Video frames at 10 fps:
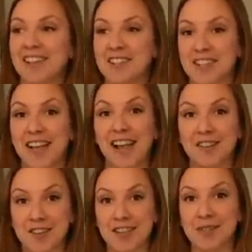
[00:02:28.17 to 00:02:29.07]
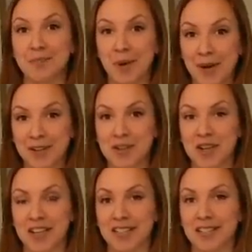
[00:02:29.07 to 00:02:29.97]
She had just
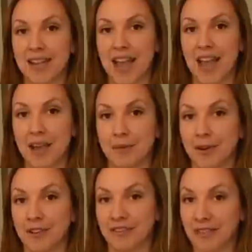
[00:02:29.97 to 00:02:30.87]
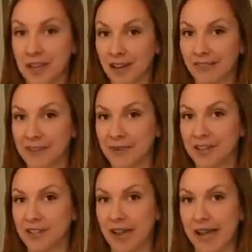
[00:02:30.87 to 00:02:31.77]
purchased a bird feeder from
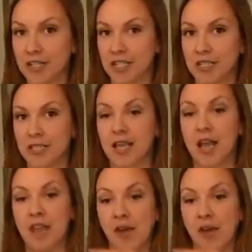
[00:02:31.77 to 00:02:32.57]
Good Directions